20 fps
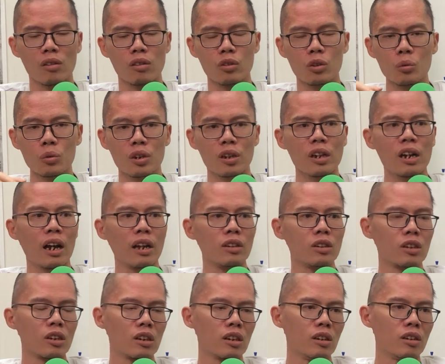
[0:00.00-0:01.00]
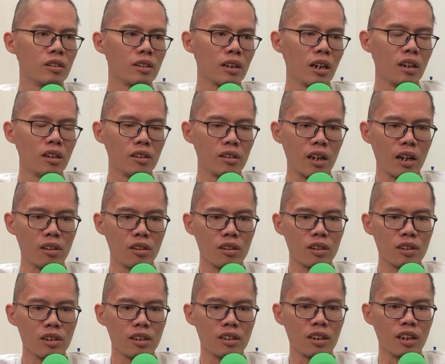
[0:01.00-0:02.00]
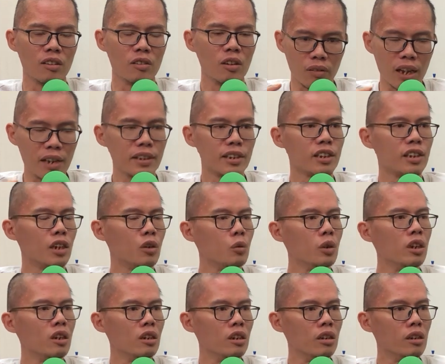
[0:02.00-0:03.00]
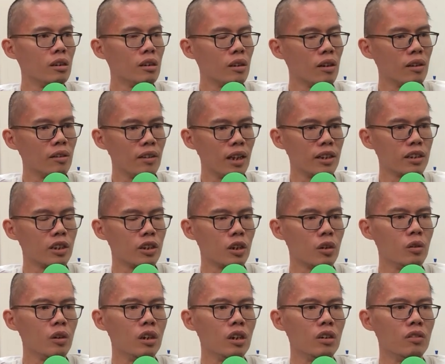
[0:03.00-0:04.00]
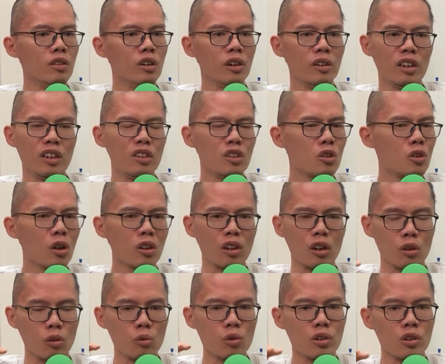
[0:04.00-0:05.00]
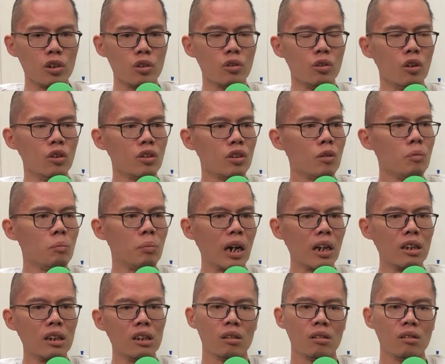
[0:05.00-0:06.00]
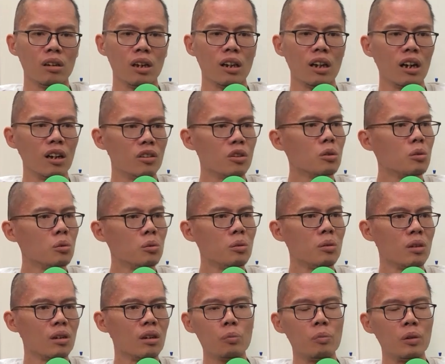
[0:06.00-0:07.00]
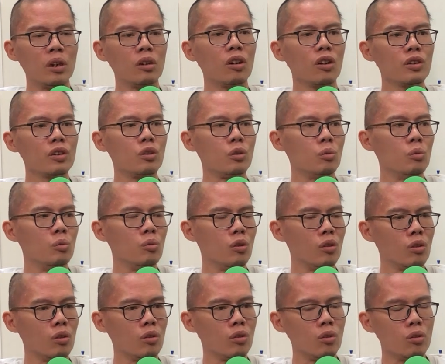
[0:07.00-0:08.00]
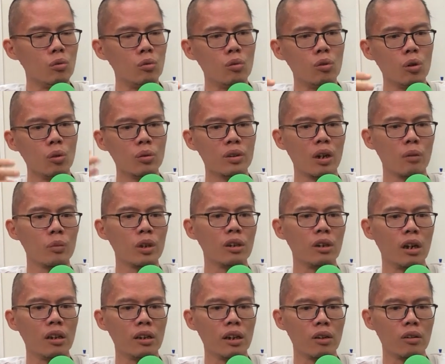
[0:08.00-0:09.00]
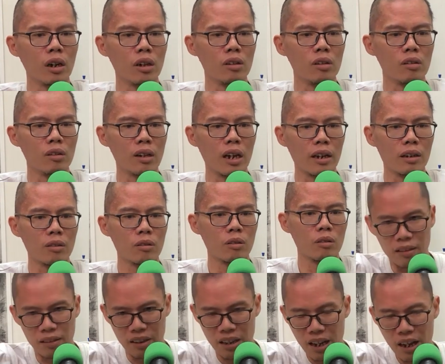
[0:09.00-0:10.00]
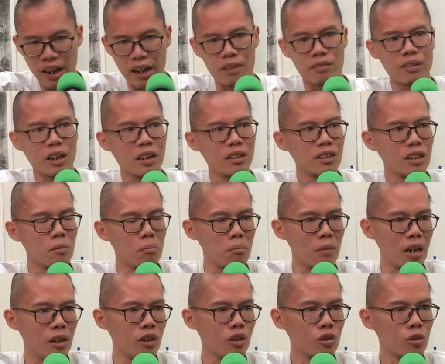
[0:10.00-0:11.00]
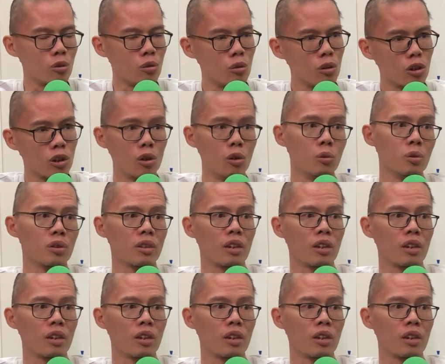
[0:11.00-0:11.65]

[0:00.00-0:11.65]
usually I say that this is a necessary evil. It's not a good situation, but so because you know something like that, right, like their advisor managed to close